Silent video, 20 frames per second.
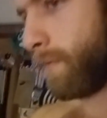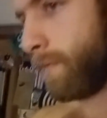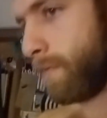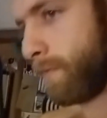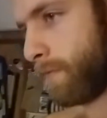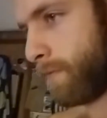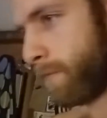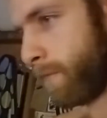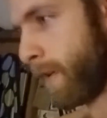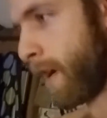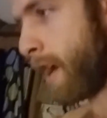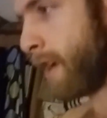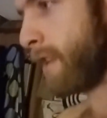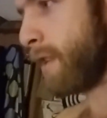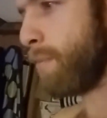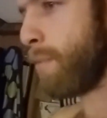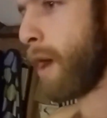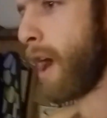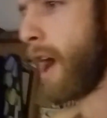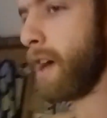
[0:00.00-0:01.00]
find the
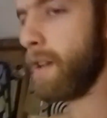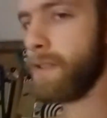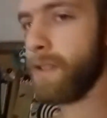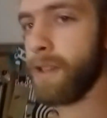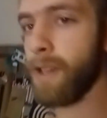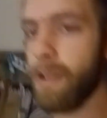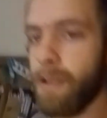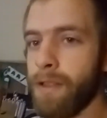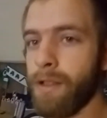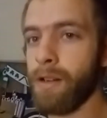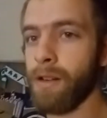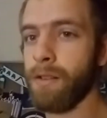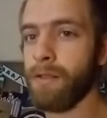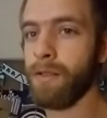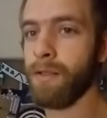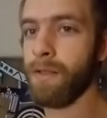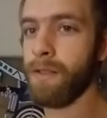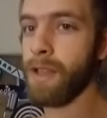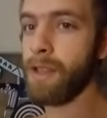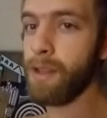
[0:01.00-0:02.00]
path to get there.
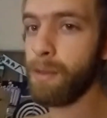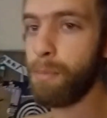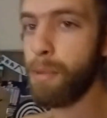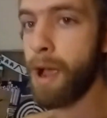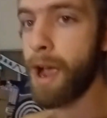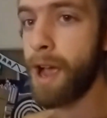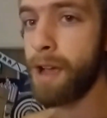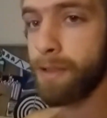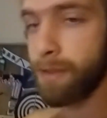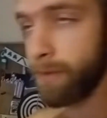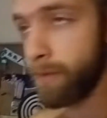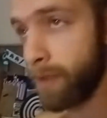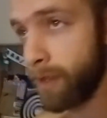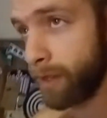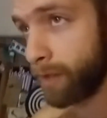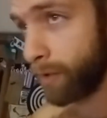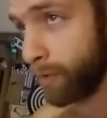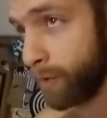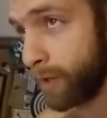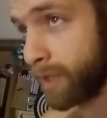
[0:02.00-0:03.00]
Then the path that
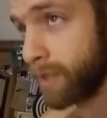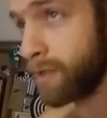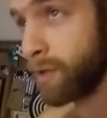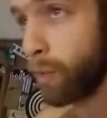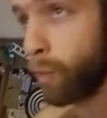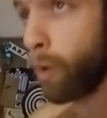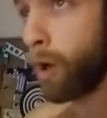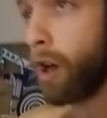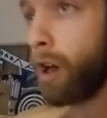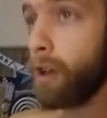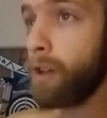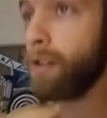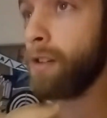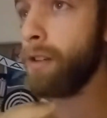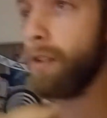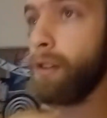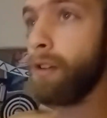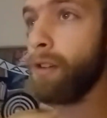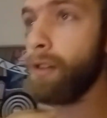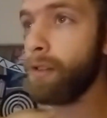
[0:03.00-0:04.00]
you need to walk
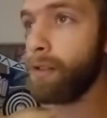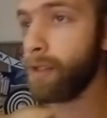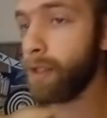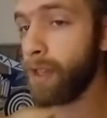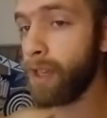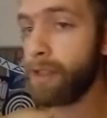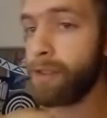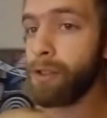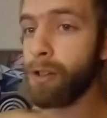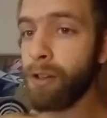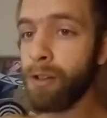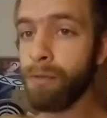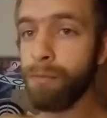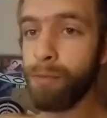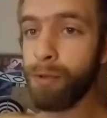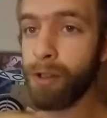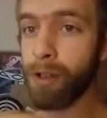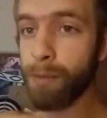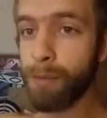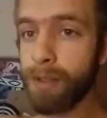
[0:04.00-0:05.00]
to get there
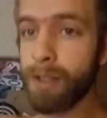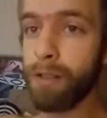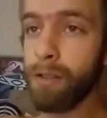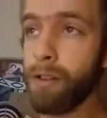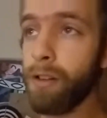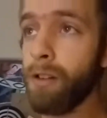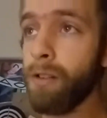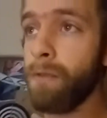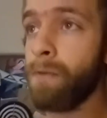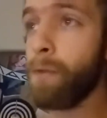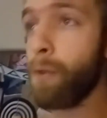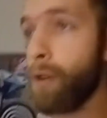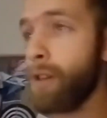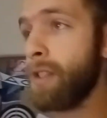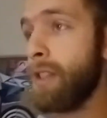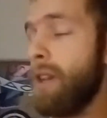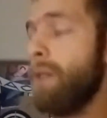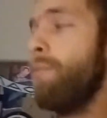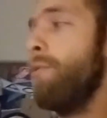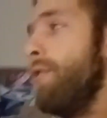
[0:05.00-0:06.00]
becomes clear. For
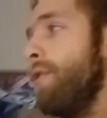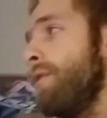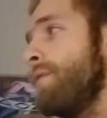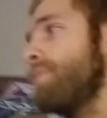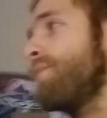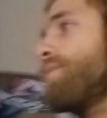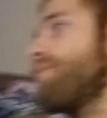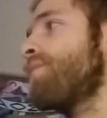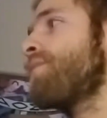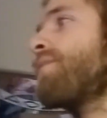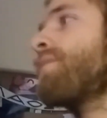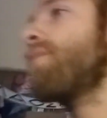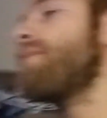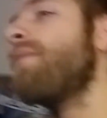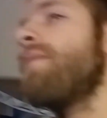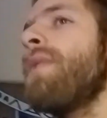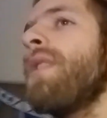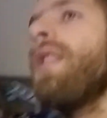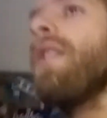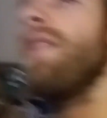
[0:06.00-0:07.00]
example,
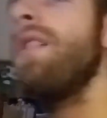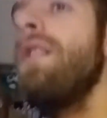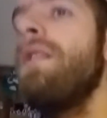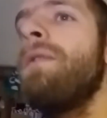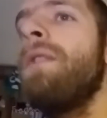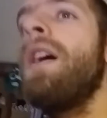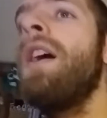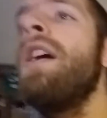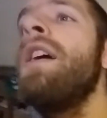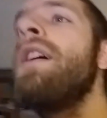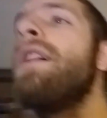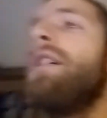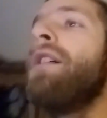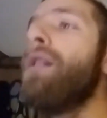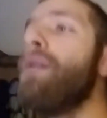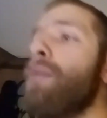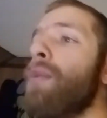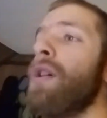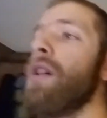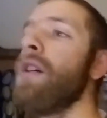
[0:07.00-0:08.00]
if I
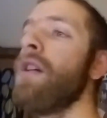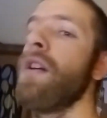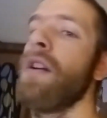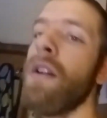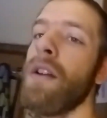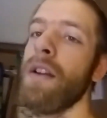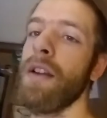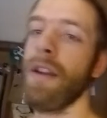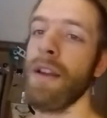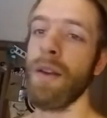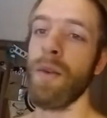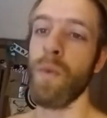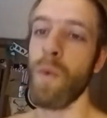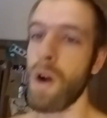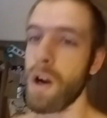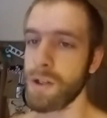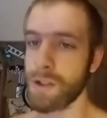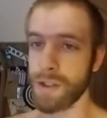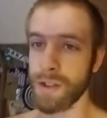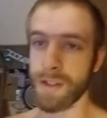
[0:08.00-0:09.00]
am in
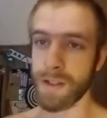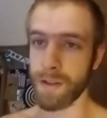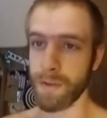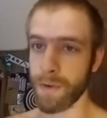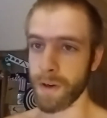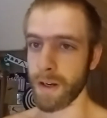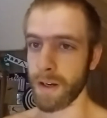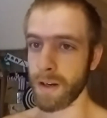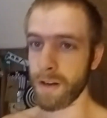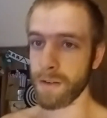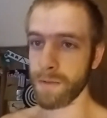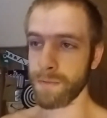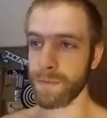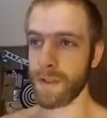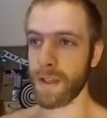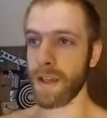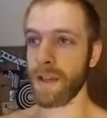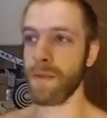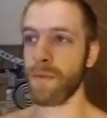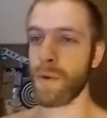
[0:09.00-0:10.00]
Washington right now,
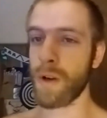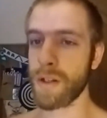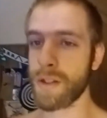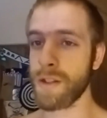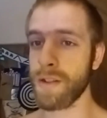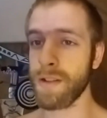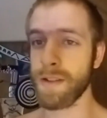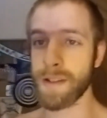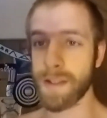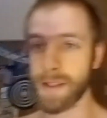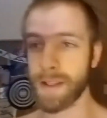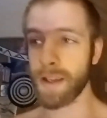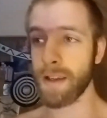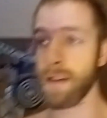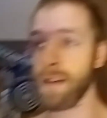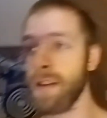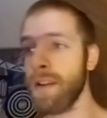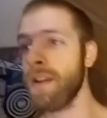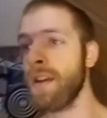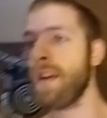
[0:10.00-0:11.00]
okay, Washington State,
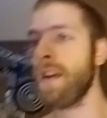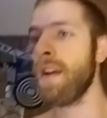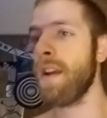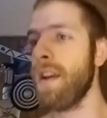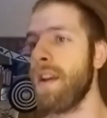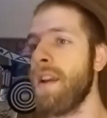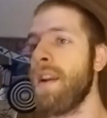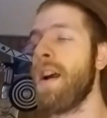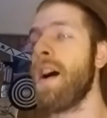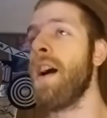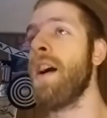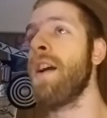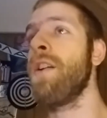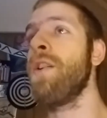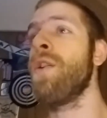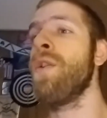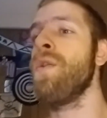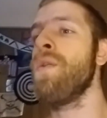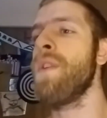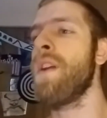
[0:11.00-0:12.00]
and I
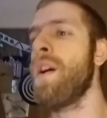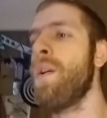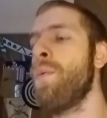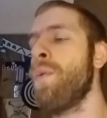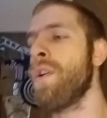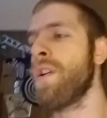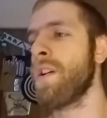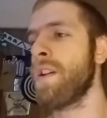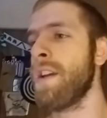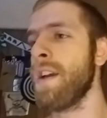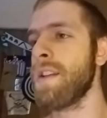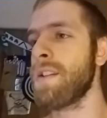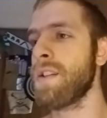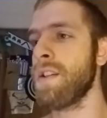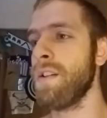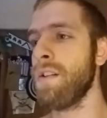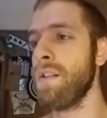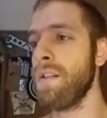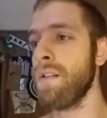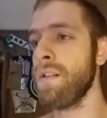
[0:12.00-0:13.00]
know that I want to get
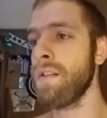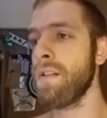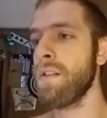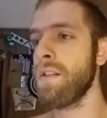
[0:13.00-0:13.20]
to